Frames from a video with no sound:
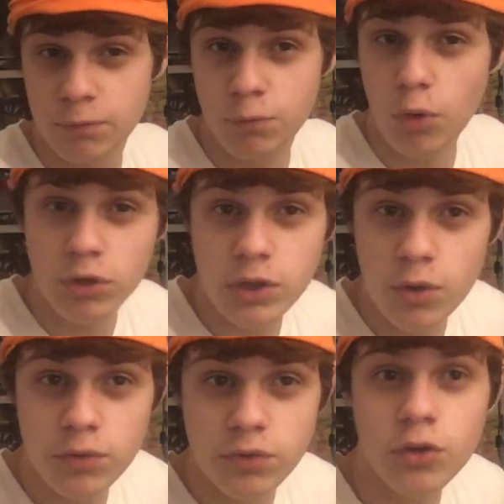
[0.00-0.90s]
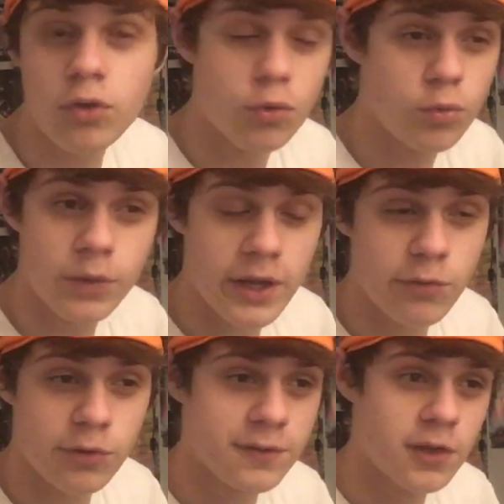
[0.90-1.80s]
roller coaster or
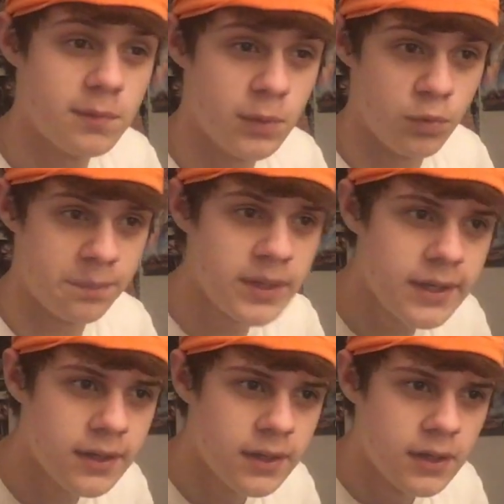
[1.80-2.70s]
whatever it's going to be would be.